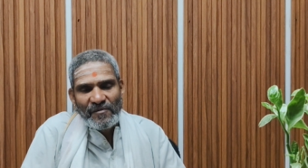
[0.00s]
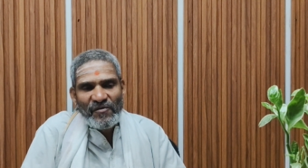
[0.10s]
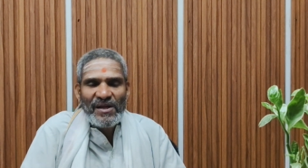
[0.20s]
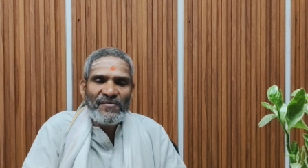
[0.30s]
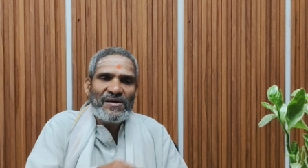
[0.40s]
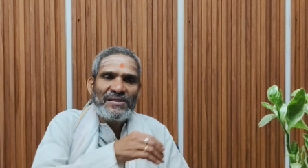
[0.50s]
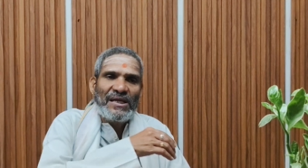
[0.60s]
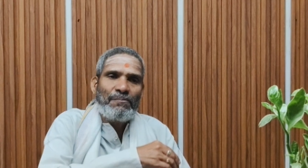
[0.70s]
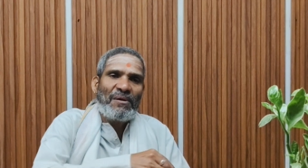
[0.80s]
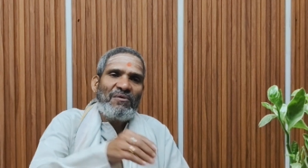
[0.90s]
wherever
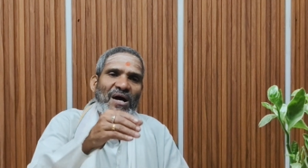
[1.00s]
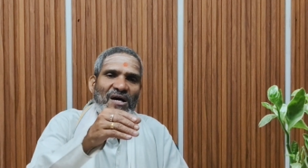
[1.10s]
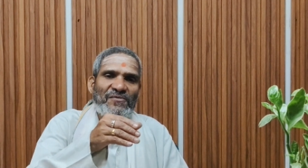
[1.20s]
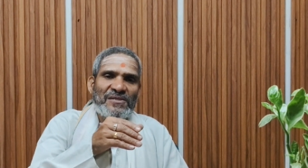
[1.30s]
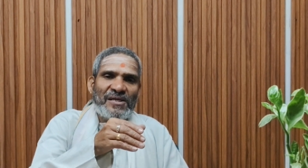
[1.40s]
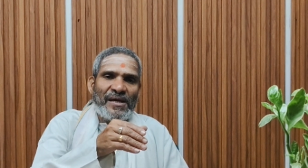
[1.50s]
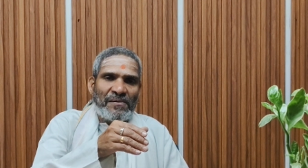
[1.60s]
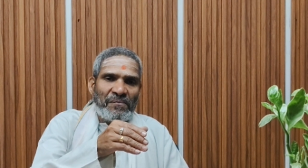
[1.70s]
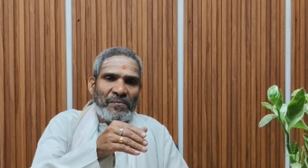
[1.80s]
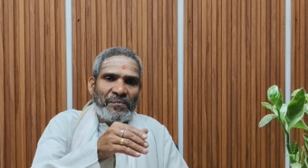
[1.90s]
Jalapravaha was
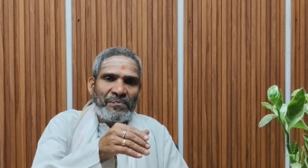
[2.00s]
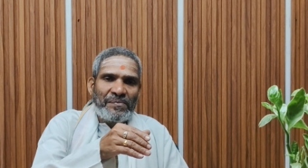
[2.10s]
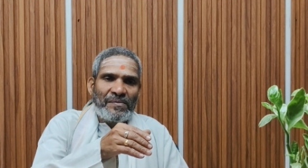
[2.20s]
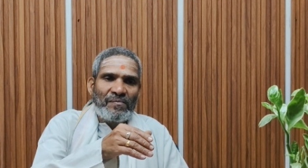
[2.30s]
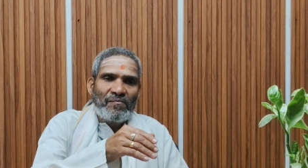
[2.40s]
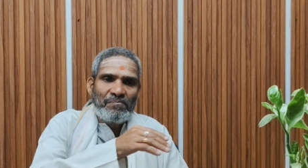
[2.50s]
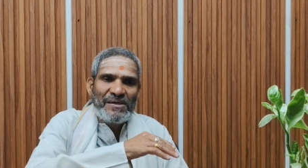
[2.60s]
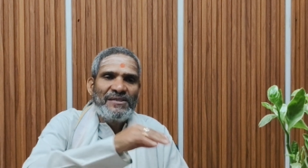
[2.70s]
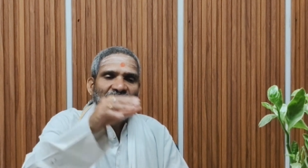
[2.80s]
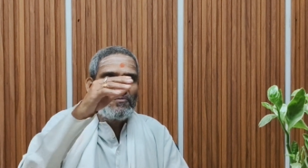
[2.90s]
there,
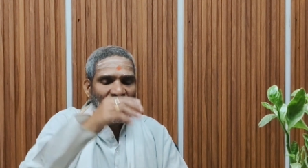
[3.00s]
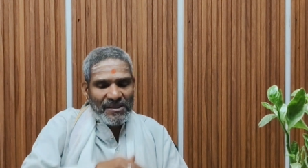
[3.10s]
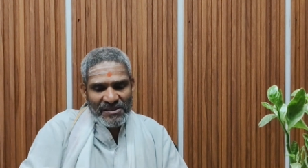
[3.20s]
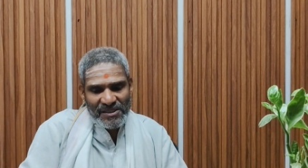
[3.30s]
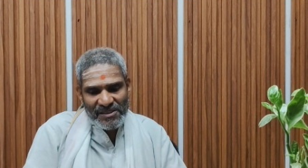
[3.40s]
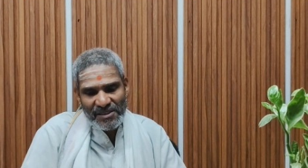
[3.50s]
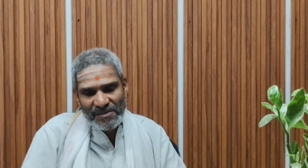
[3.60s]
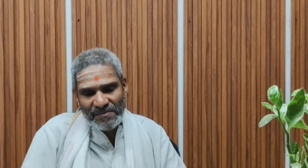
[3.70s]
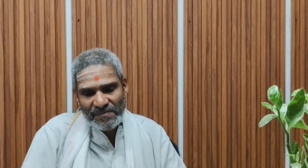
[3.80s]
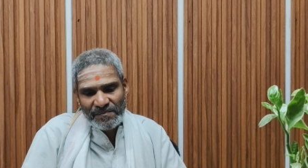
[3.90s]
bridges were constructed.